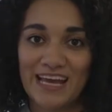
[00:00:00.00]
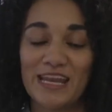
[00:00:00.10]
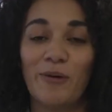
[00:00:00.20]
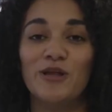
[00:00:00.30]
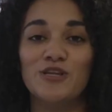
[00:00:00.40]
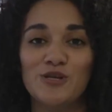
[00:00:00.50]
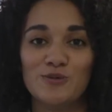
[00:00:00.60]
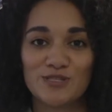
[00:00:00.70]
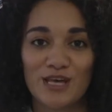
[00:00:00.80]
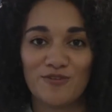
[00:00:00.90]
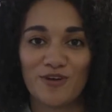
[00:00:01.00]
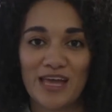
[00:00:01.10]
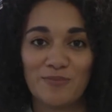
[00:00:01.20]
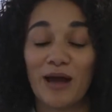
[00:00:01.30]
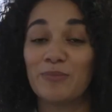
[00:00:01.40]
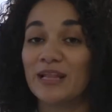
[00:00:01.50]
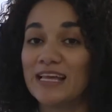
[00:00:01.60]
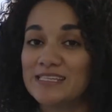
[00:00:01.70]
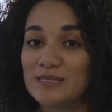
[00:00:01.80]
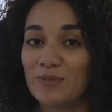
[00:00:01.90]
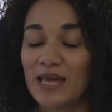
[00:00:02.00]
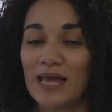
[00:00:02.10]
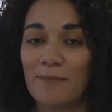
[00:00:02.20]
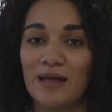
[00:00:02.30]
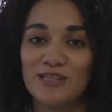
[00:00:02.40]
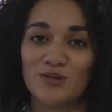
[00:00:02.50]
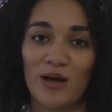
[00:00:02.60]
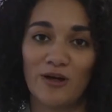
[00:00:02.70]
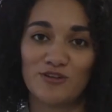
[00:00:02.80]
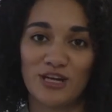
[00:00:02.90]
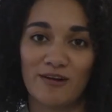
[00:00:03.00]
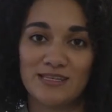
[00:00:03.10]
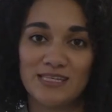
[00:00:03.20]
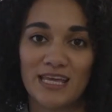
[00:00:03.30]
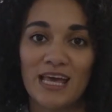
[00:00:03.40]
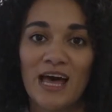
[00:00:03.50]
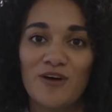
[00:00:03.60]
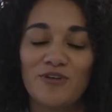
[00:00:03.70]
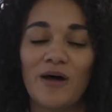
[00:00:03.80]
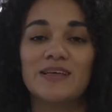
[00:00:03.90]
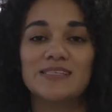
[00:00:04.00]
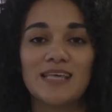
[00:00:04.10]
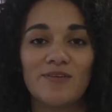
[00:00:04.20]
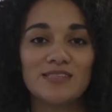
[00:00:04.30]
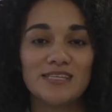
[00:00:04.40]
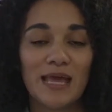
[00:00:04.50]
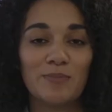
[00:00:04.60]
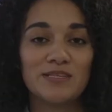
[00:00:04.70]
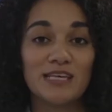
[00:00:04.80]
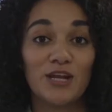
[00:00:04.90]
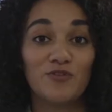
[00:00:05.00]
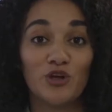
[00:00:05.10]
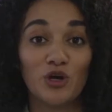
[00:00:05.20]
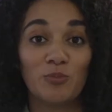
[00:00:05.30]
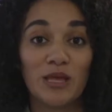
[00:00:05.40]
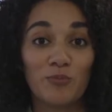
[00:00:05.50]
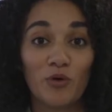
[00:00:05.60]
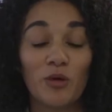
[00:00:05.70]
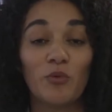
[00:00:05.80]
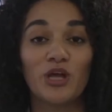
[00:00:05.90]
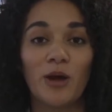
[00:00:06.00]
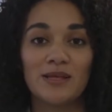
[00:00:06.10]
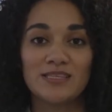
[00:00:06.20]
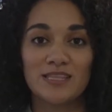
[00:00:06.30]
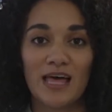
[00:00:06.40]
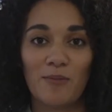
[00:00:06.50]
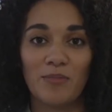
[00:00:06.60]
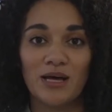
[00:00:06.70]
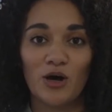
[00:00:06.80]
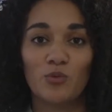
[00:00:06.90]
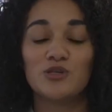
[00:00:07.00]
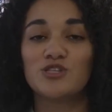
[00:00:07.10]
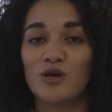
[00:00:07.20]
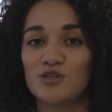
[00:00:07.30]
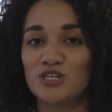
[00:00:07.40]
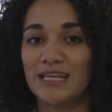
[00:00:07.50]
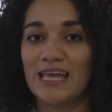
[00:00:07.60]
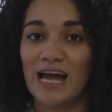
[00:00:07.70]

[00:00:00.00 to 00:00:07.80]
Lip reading: Now, a new survey by Place to Be, a mental health charity, found that 78% of young people that were going to them were socially